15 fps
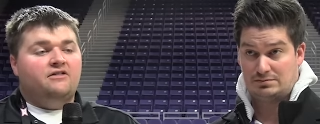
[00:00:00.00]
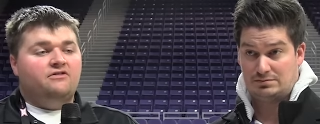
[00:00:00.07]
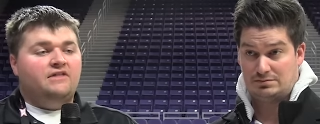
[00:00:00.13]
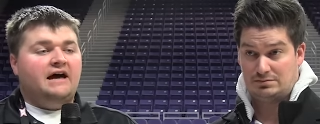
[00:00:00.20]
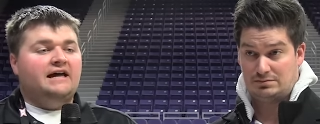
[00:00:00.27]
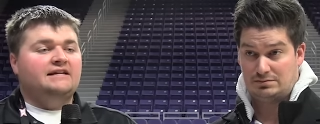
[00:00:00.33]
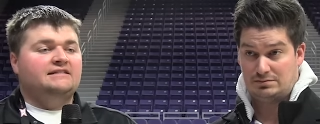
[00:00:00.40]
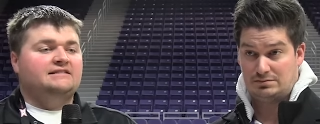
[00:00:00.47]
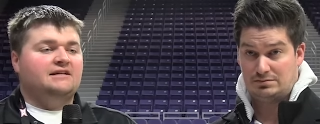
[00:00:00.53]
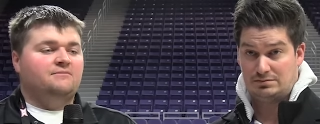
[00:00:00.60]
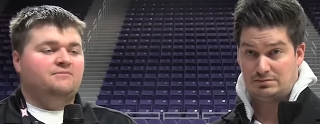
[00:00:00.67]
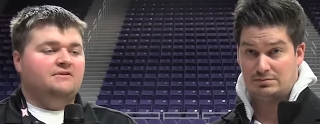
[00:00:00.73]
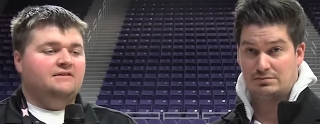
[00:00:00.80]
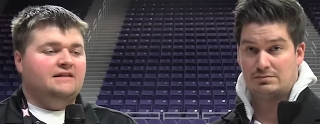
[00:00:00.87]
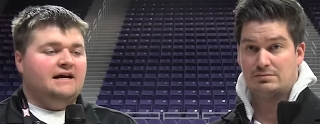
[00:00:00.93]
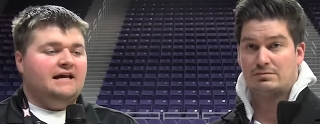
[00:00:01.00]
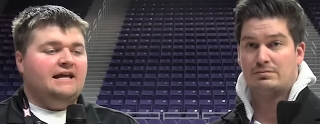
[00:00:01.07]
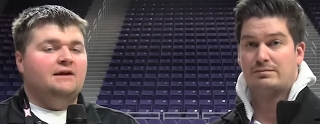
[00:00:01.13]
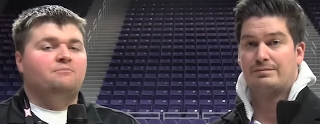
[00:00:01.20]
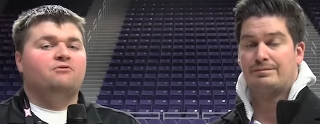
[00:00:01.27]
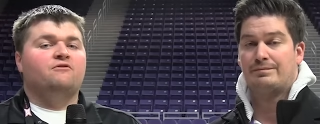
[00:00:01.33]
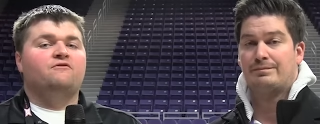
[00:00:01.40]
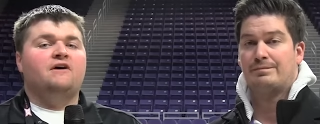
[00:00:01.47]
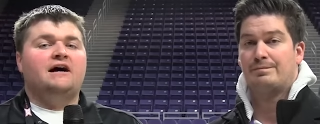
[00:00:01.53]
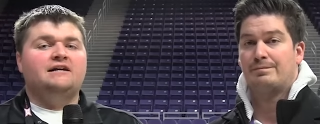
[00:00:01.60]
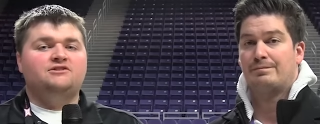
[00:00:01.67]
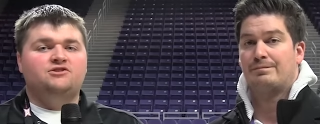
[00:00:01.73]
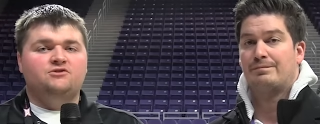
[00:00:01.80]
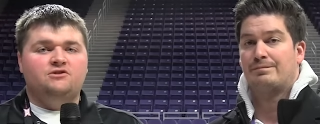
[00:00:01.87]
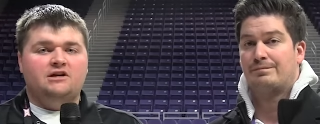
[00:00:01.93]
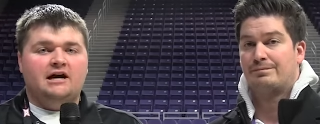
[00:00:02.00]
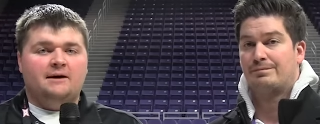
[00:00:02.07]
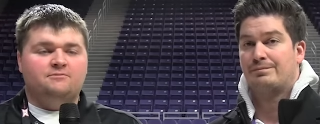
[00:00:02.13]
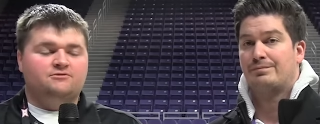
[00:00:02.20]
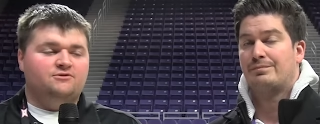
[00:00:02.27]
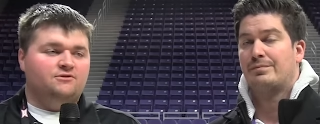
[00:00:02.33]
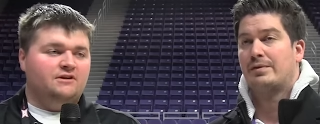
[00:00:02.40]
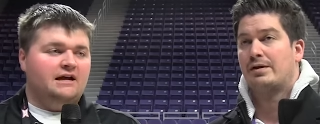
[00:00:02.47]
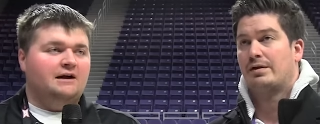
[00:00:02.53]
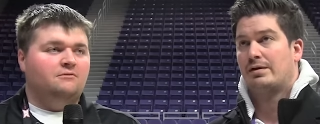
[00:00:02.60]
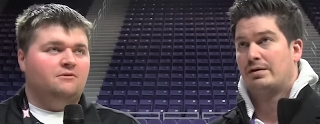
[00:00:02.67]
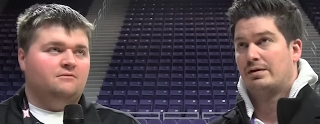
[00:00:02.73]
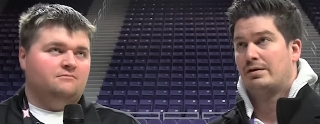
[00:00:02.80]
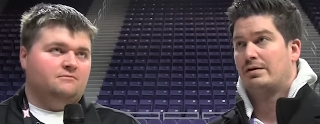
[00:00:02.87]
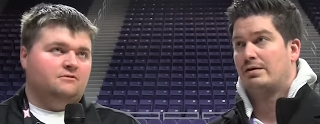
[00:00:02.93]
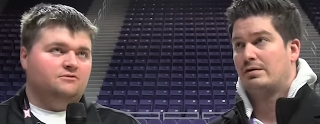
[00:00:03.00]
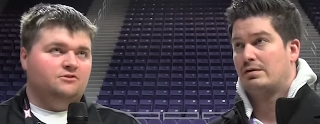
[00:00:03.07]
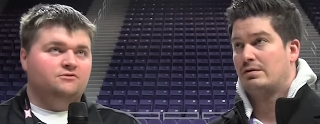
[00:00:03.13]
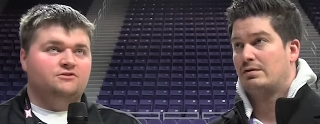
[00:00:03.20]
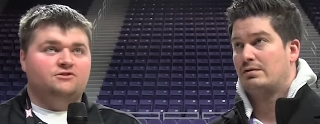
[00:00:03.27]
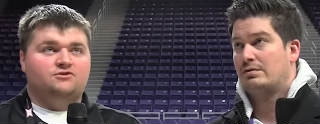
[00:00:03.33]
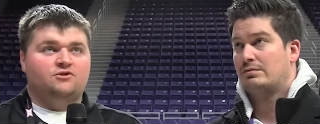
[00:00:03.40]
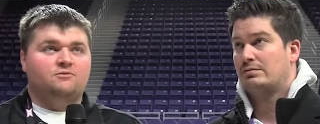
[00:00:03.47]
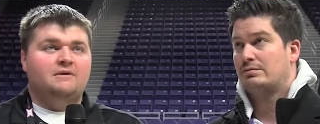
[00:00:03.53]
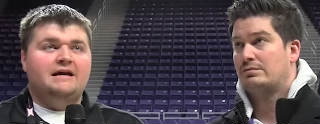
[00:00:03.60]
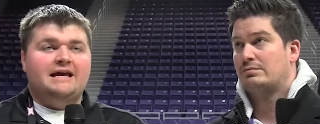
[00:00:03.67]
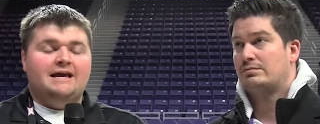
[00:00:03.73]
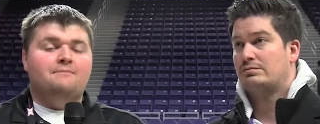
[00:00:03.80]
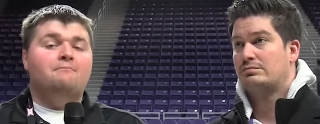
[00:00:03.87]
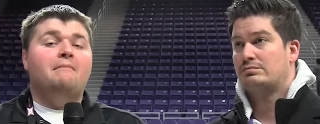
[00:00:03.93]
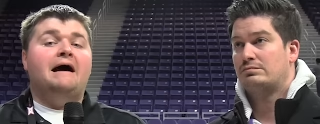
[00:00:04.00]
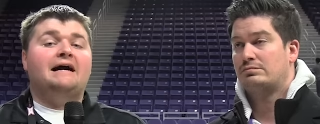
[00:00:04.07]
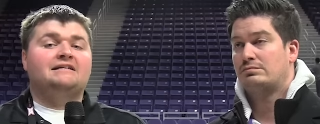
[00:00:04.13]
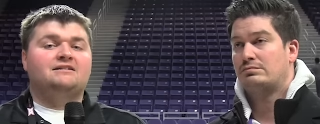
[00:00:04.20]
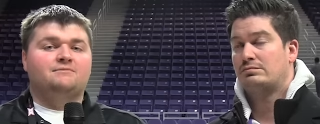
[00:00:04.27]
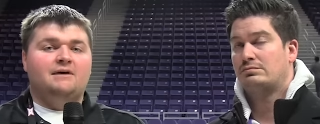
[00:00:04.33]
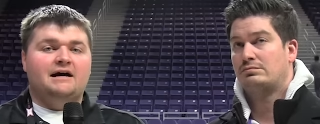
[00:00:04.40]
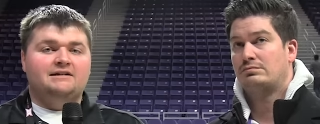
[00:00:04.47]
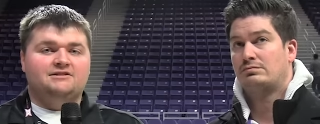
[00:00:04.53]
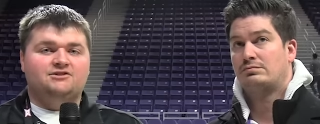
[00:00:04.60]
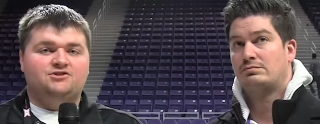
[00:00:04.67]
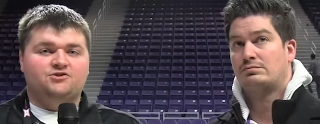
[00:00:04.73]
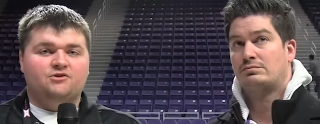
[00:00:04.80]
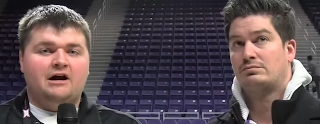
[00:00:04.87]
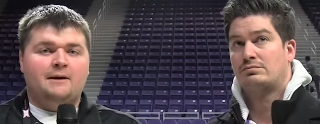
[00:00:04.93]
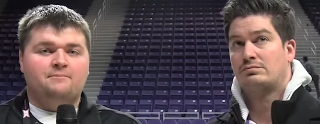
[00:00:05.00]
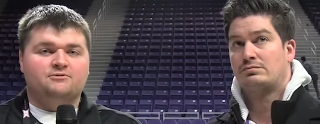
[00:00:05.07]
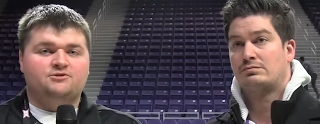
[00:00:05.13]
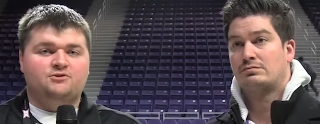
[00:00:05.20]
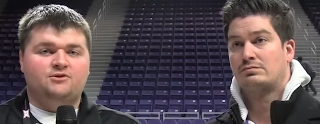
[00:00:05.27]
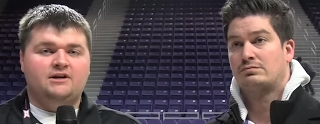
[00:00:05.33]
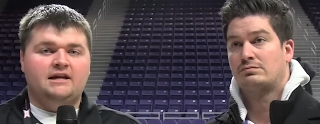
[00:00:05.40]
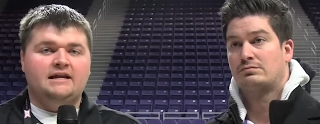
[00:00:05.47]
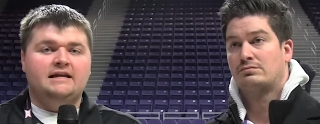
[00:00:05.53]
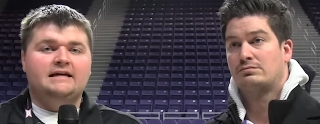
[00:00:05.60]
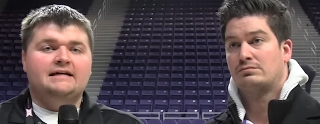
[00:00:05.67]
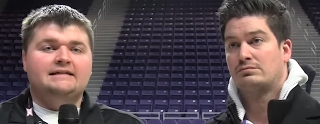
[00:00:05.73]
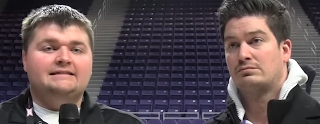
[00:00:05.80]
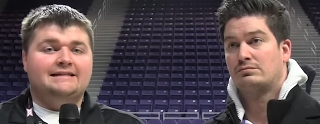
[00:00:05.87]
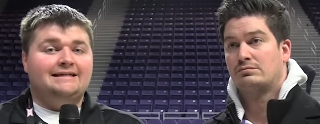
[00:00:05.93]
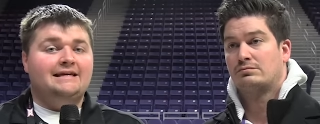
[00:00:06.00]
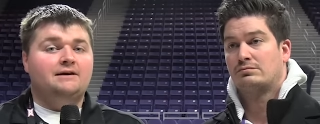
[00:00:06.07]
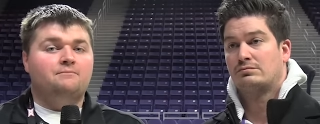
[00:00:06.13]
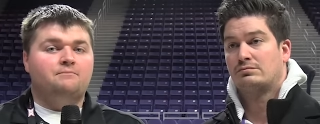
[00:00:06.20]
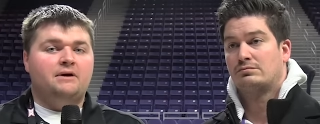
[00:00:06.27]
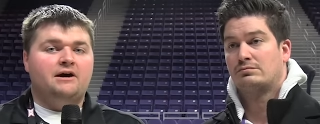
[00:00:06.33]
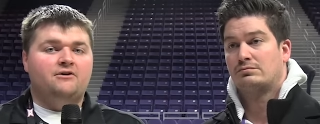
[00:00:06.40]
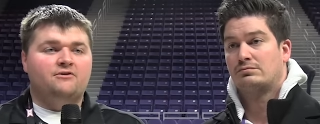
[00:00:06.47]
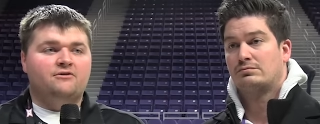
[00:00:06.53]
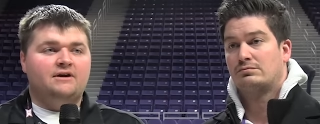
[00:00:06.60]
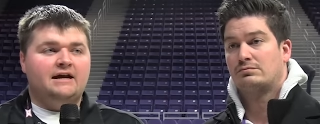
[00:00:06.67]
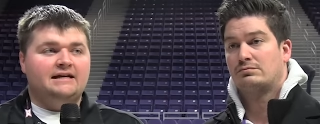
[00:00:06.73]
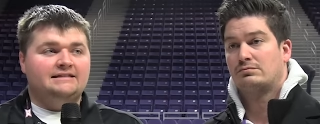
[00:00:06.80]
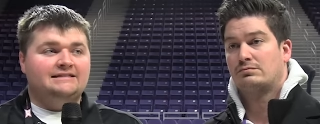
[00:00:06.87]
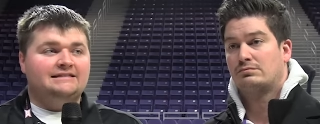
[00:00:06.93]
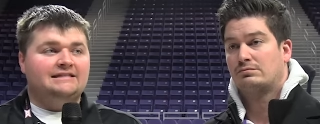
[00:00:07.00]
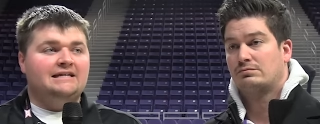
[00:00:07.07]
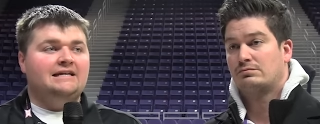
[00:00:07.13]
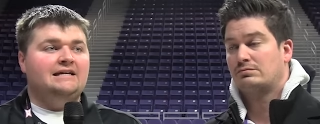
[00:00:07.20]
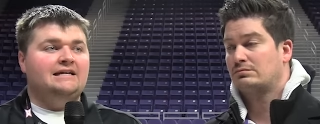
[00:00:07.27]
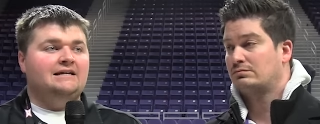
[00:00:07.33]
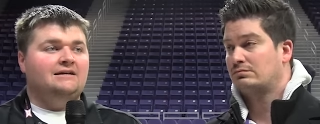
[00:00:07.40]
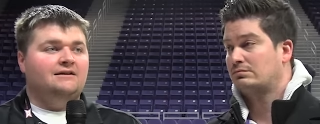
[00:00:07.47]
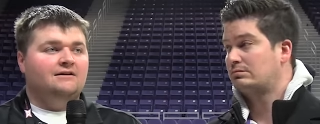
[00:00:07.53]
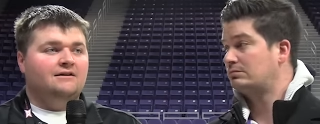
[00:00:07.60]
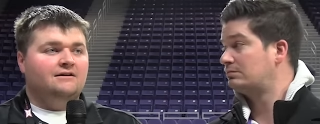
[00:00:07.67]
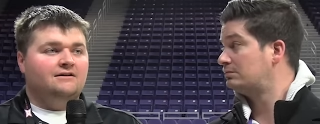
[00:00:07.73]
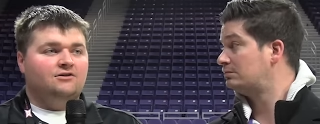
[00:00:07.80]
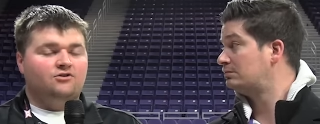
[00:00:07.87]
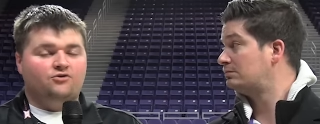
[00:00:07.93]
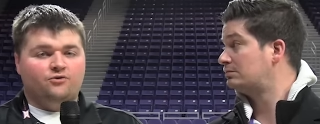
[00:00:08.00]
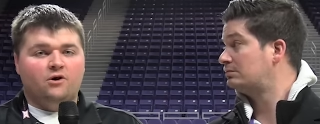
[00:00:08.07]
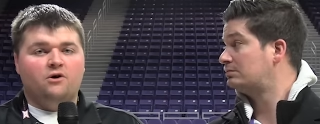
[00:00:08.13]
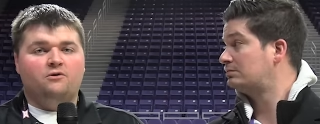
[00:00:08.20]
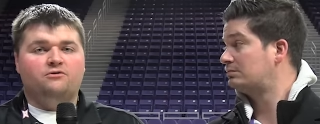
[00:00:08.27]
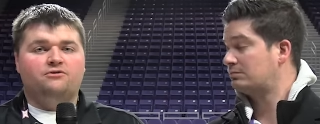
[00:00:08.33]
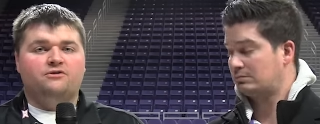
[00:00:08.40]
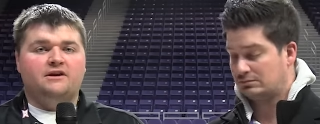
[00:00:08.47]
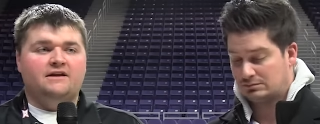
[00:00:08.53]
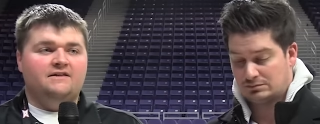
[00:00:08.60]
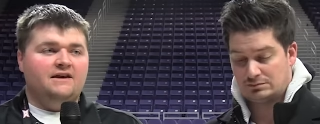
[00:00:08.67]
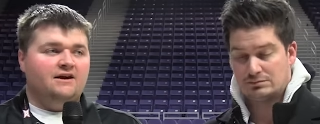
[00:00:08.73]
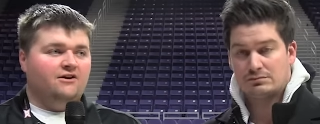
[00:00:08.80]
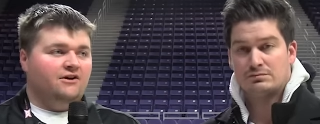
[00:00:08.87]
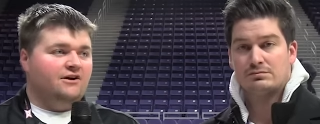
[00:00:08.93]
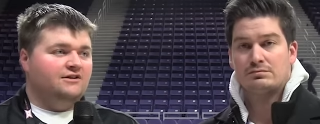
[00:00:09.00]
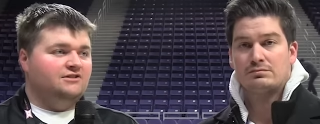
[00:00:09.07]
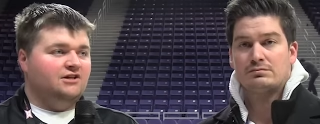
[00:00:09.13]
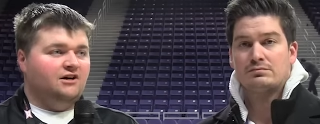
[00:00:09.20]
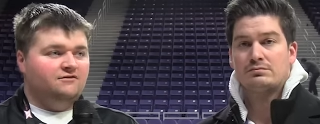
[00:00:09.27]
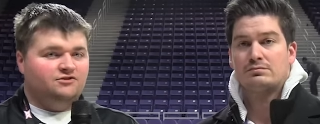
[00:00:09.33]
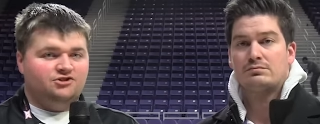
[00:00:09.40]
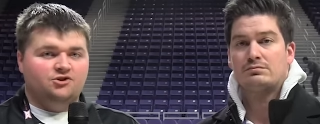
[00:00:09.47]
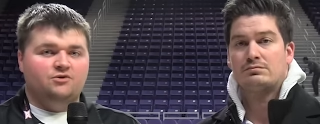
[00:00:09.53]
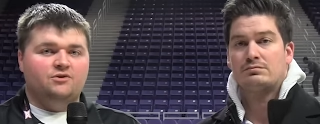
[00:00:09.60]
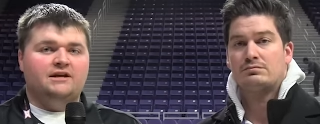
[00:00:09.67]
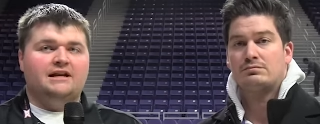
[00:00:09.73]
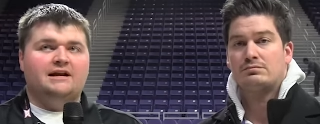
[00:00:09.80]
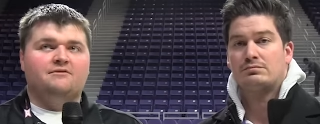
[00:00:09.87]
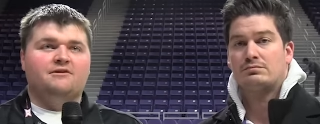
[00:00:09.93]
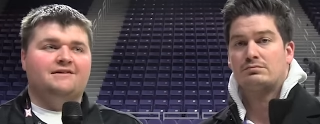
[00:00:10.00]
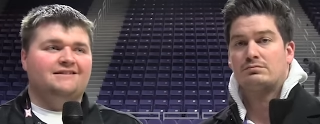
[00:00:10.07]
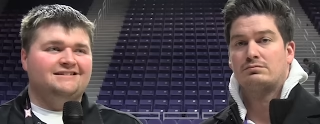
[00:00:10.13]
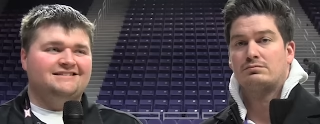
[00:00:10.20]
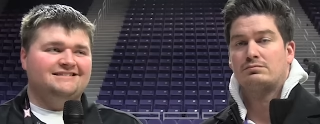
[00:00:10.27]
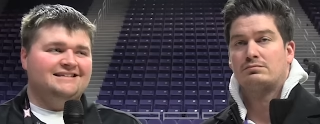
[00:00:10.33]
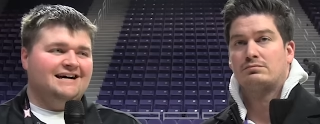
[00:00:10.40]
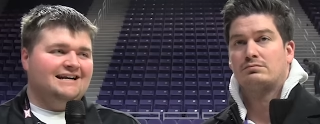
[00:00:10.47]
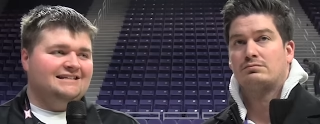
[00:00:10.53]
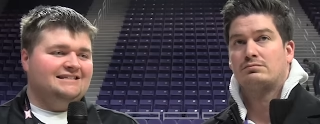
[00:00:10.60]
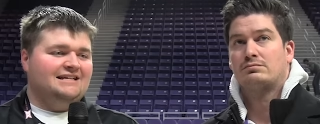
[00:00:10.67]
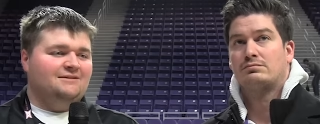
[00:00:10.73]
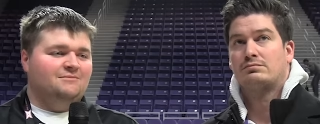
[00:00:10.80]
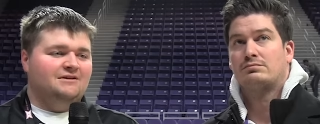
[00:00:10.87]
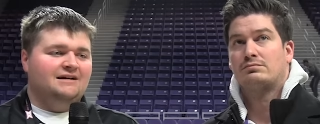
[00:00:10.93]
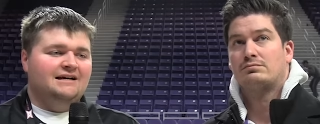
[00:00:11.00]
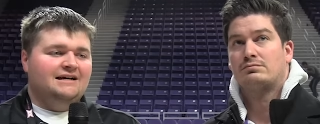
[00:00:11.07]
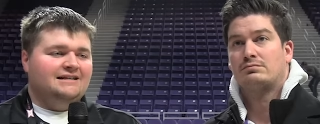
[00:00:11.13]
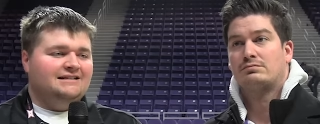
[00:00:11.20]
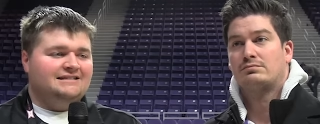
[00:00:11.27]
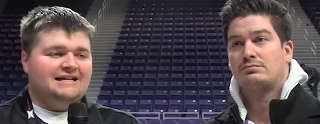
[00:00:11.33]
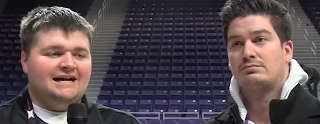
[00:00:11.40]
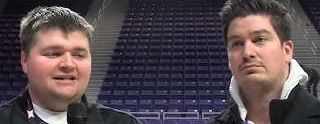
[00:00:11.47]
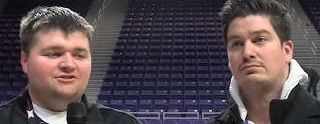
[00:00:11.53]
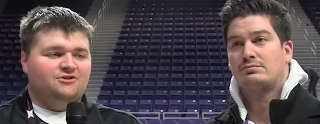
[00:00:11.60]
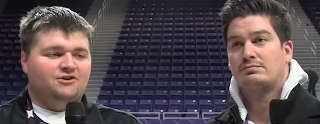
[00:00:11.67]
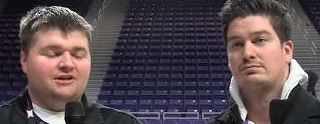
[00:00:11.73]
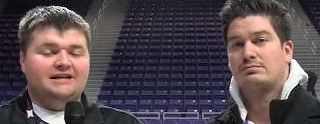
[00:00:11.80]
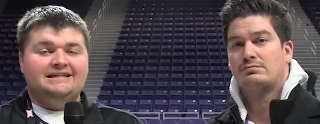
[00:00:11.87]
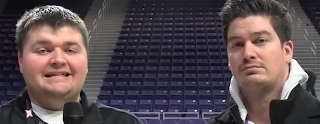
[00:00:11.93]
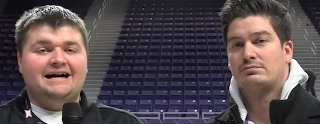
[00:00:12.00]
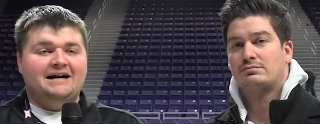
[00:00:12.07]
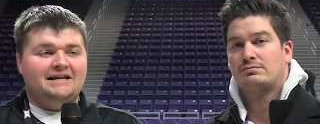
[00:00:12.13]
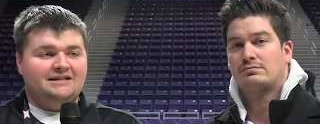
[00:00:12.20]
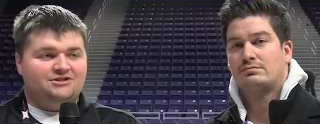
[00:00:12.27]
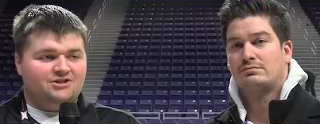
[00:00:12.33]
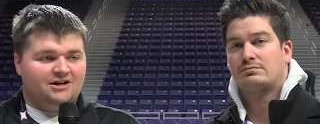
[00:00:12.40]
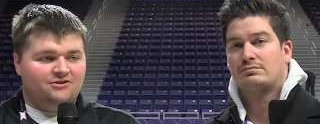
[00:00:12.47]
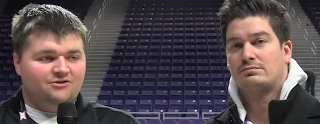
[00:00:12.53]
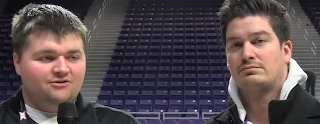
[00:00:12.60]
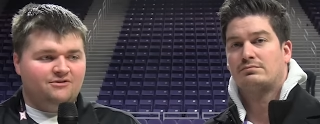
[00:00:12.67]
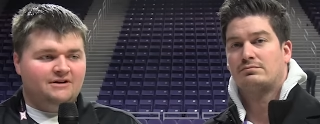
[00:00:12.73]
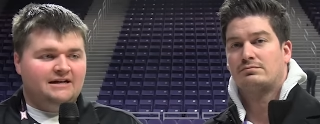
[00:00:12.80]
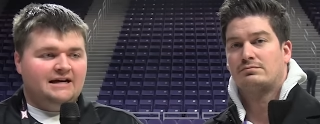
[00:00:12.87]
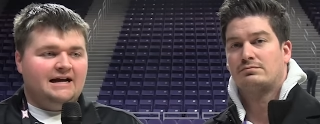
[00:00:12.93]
Speaker 1: That is something that it provides you the opportunity. I, will use the term, it maximizes your opportunity to get better and see growth in the areas of shooting and everything. This is not a team that these guys aren't going to doubt each other,